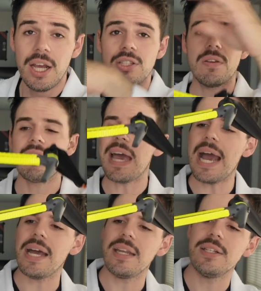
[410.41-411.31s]
So
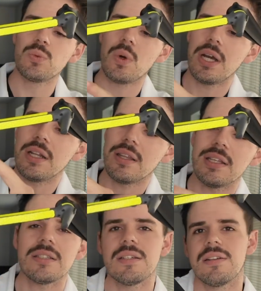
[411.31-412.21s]
that is what
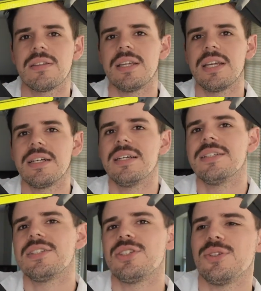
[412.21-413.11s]
this little thing
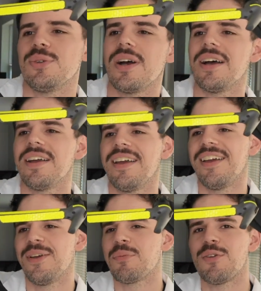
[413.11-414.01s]
is to uh,
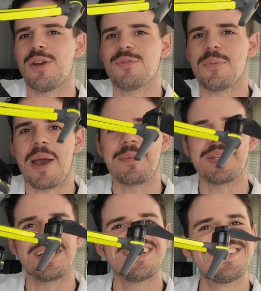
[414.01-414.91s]
prevent from
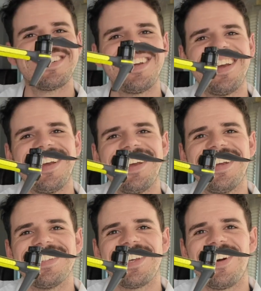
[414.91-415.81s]
happening.
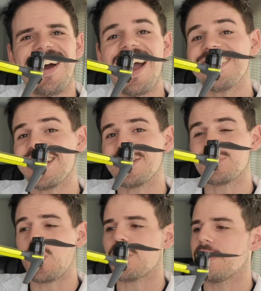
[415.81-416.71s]
So I think it's
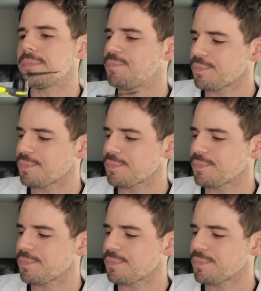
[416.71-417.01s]
worth it.